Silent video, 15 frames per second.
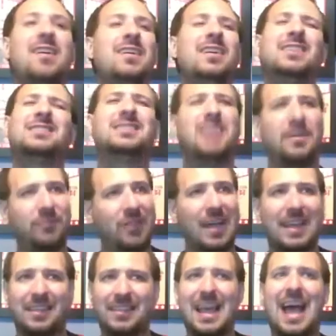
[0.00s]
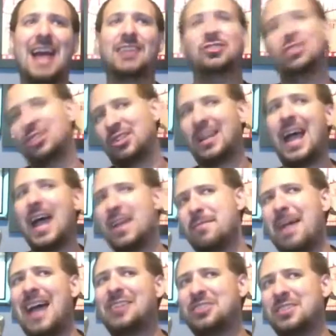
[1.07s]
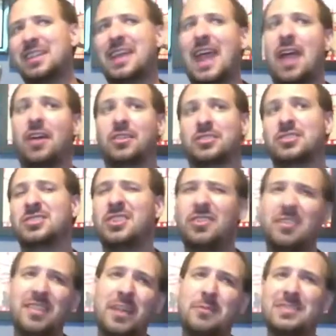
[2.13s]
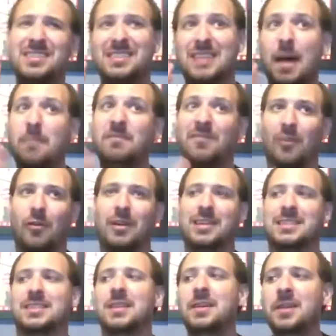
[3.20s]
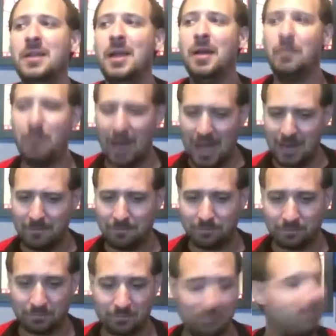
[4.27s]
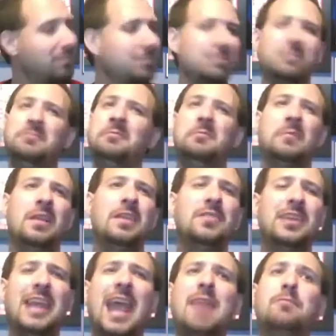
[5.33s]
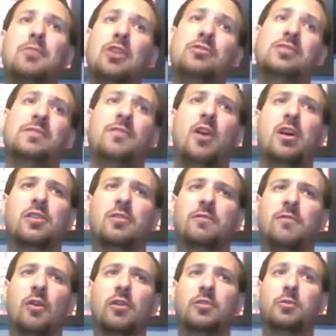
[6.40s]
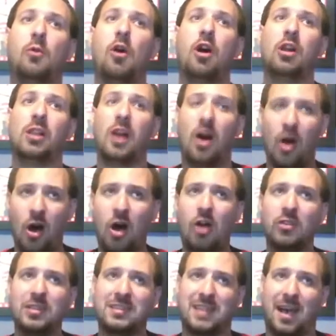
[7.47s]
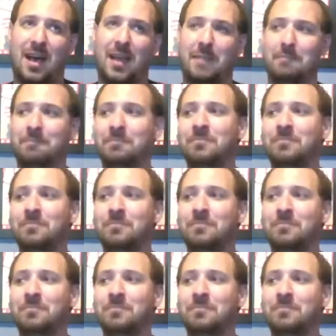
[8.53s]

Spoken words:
Stuff like that, kind of matching the character. So there was some voice, but the game broke the fourth wall all the time.